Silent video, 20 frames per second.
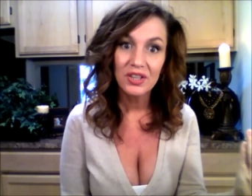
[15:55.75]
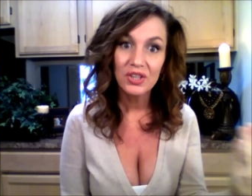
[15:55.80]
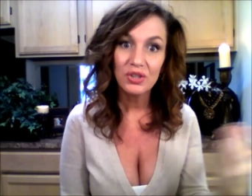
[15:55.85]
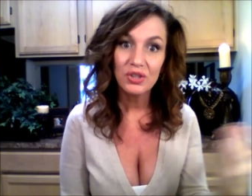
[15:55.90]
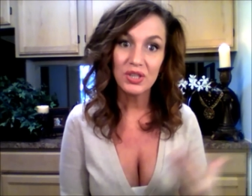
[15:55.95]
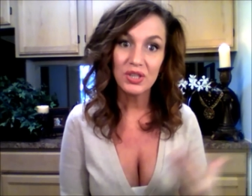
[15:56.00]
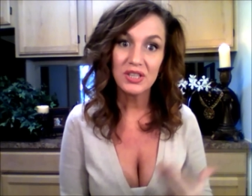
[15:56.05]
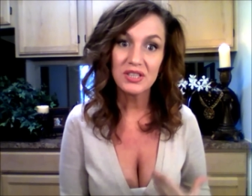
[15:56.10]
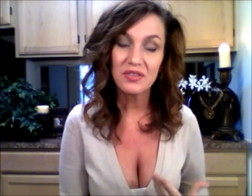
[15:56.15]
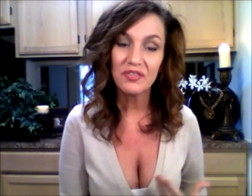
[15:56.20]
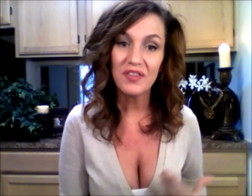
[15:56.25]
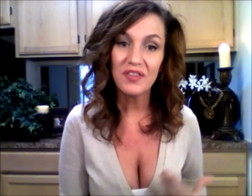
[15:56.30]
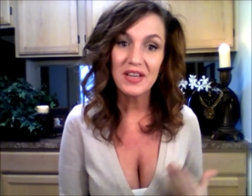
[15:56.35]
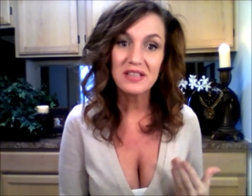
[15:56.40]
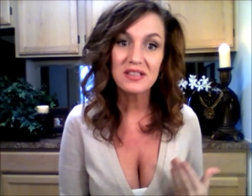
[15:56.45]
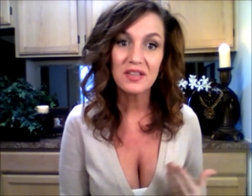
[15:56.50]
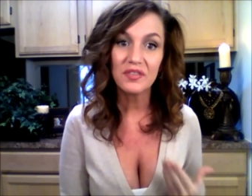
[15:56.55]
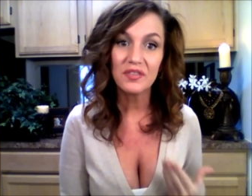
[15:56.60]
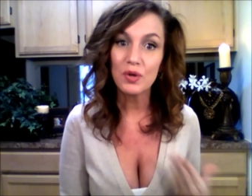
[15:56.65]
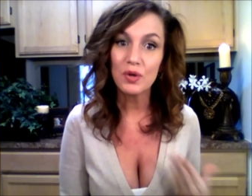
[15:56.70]
You need to
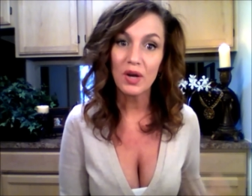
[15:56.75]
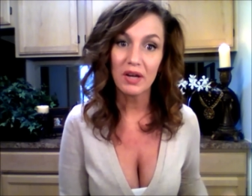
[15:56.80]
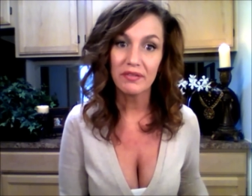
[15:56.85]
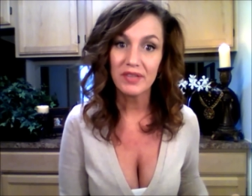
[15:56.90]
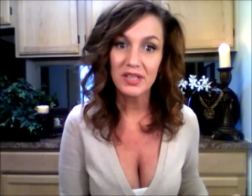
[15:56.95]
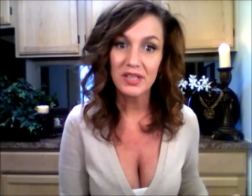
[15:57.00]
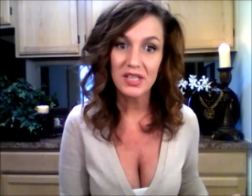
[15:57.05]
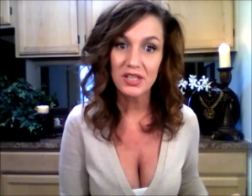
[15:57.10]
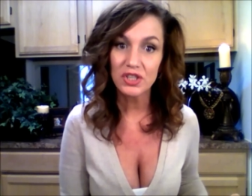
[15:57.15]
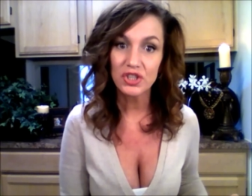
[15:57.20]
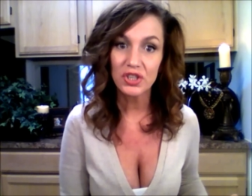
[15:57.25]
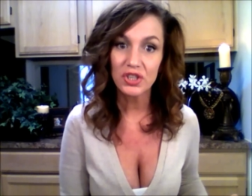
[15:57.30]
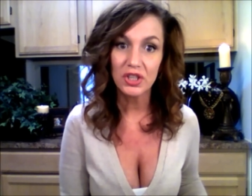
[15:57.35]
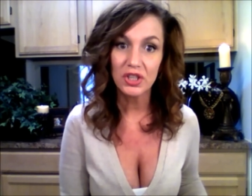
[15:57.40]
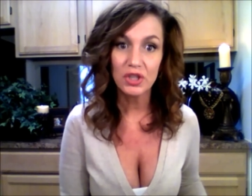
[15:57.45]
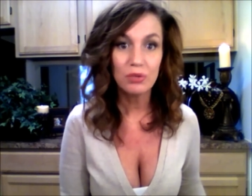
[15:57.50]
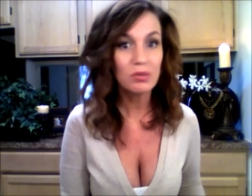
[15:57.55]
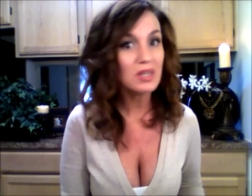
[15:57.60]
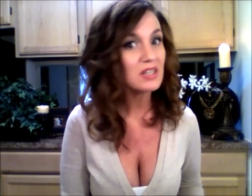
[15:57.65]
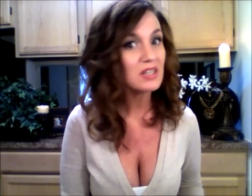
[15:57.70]
face if you have addiction.
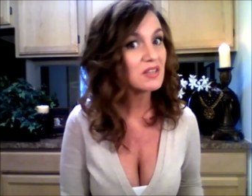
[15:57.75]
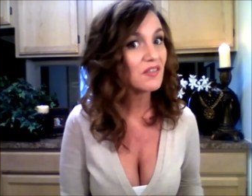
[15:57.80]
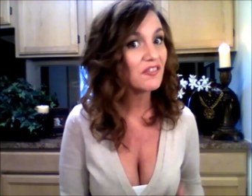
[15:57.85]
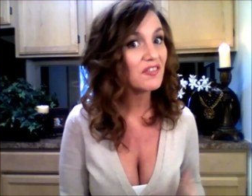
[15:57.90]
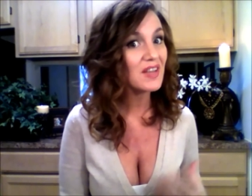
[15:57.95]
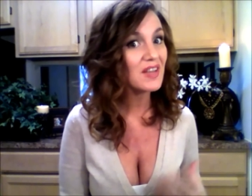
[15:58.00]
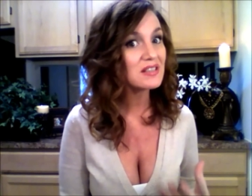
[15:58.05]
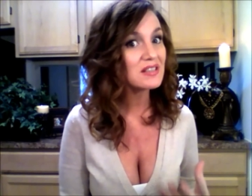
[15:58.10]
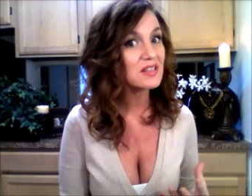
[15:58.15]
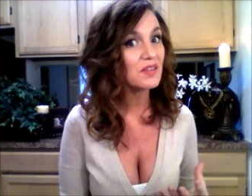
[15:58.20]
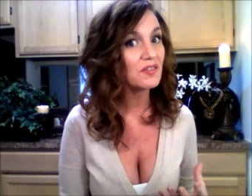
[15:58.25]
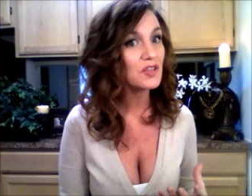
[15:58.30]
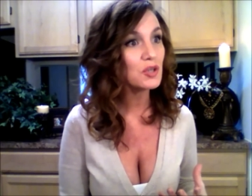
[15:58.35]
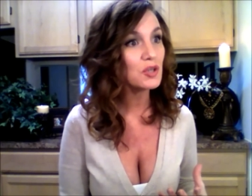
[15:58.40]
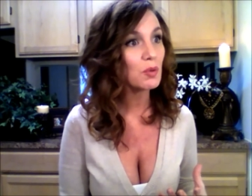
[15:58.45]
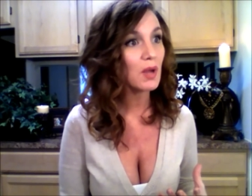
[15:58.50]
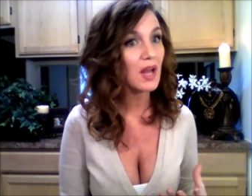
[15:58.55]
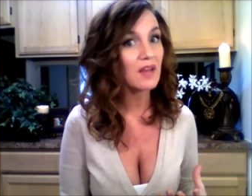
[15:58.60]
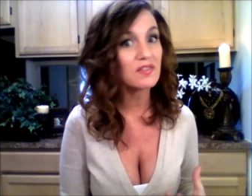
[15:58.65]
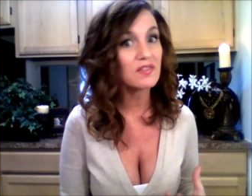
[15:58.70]
You need to face if
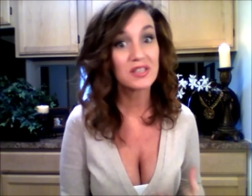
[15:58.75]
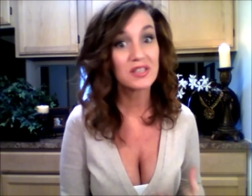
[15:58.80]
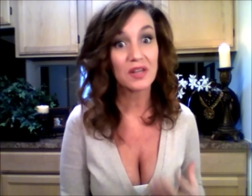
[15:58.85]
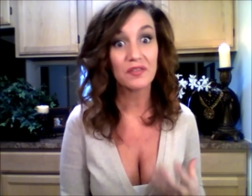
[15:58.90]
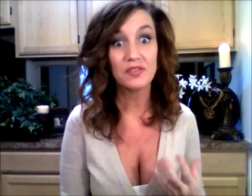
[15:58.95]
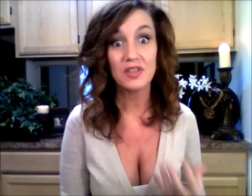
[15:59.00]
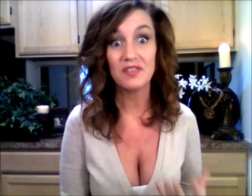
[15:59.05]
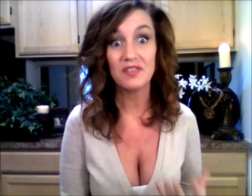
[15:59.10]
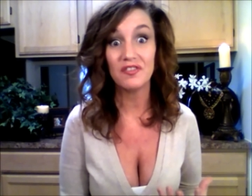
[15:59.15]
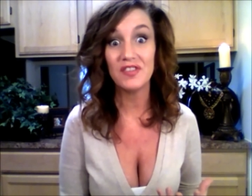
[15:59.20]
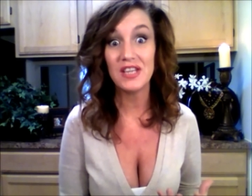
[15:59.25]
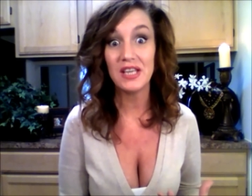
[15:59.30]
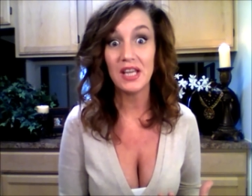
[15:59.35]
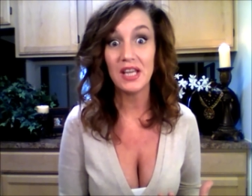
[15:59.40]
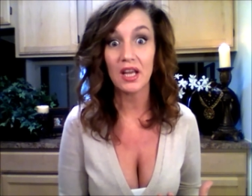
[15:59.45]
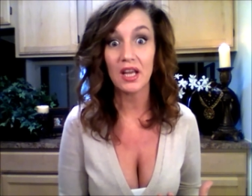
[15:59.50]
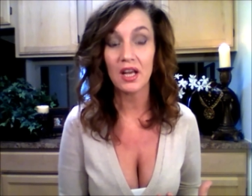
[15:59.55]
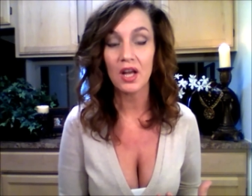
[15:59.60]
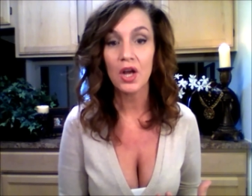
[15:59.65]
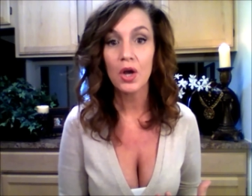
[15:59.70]
you have
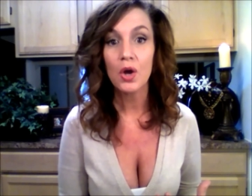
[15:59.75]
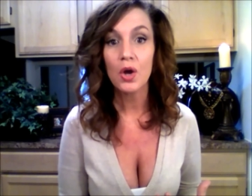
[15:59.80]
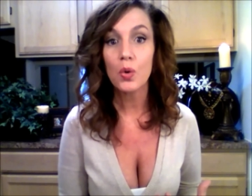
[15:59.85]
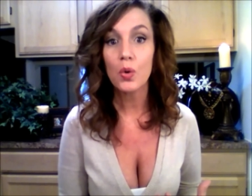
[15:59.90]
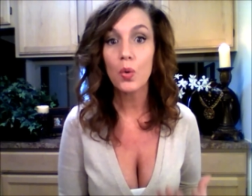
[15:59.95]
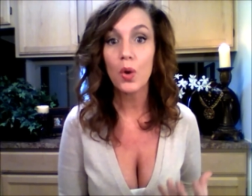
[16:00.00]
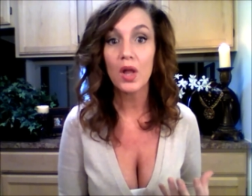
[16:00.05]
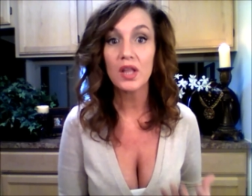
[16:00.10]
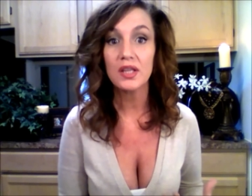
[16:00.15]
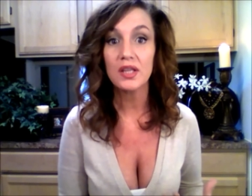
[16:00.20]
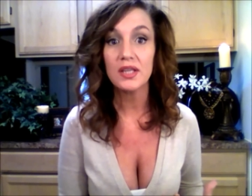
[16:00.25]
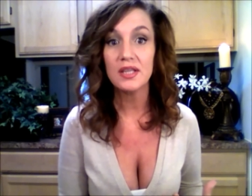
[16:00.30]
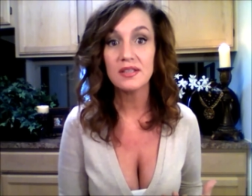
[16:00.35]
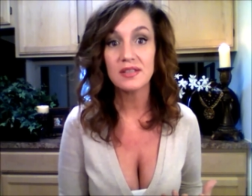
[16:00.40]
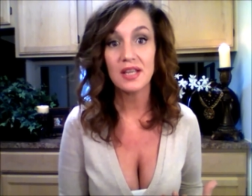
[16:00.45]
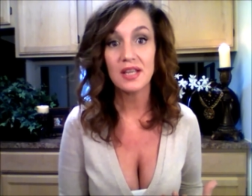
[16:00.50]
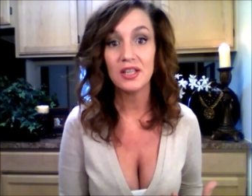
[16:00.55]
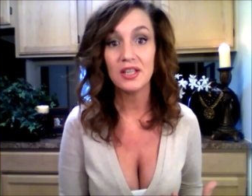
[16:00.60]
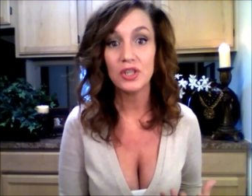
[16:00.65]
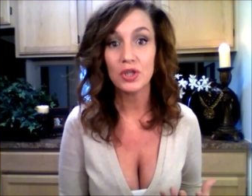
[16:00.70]
self-defeating
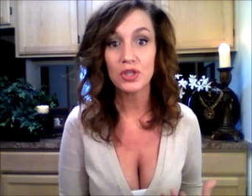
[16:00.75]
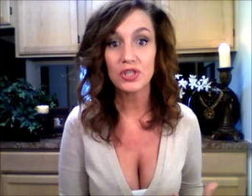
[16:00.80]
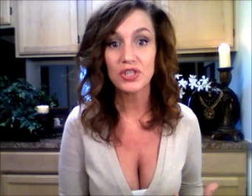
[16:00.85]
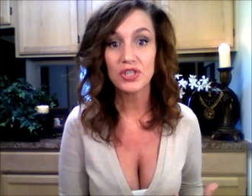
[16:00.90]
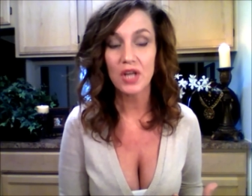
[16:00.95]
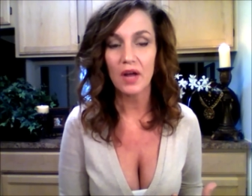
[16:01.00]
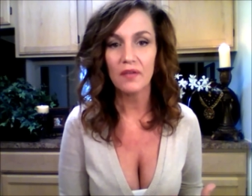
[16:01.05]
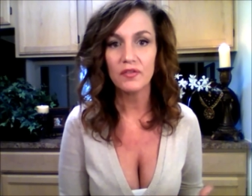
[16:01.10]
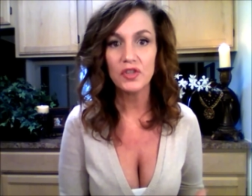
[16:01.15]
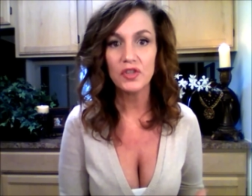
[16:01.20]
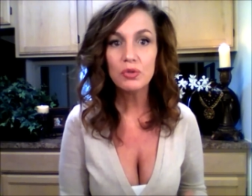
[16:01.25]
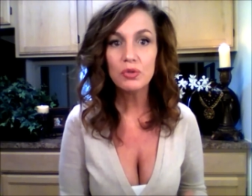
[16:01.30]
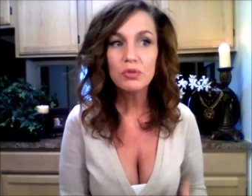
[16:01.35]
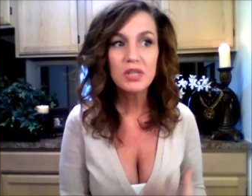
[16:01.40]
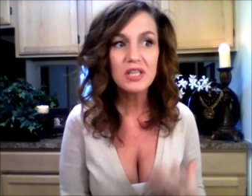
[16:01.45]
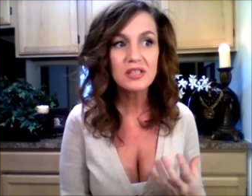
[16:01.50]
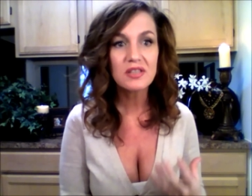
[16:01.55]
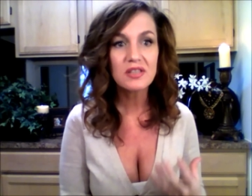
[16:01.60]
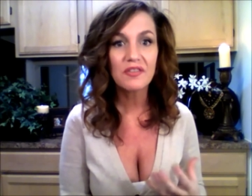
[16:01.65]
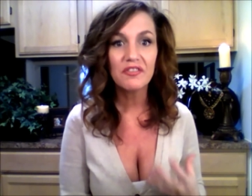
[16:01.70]
qualities in yourself. You
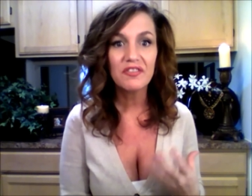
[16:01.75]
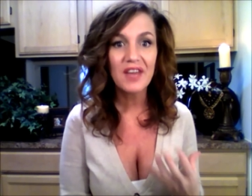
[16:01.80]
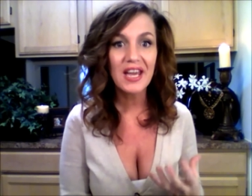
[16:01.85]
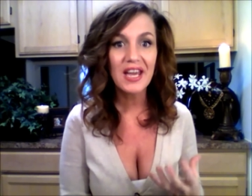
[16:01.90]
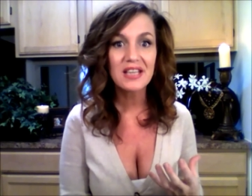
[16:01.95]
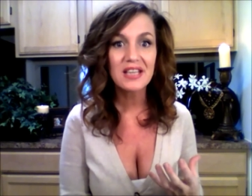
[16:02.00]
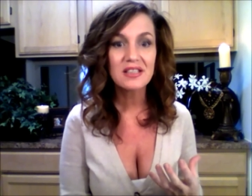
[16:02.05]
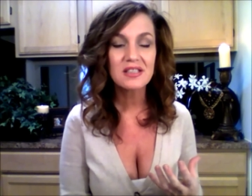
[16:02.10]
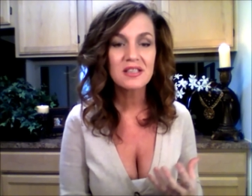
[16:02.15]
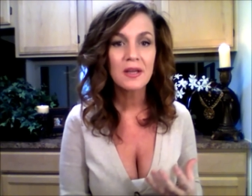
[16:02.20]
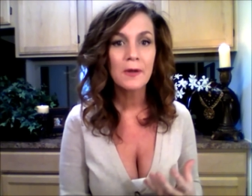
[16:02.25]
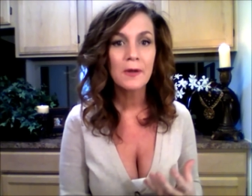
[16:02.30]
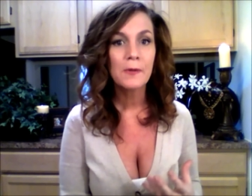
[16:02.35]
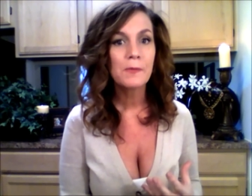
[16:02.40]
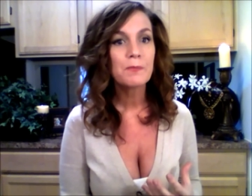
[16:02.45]
need to face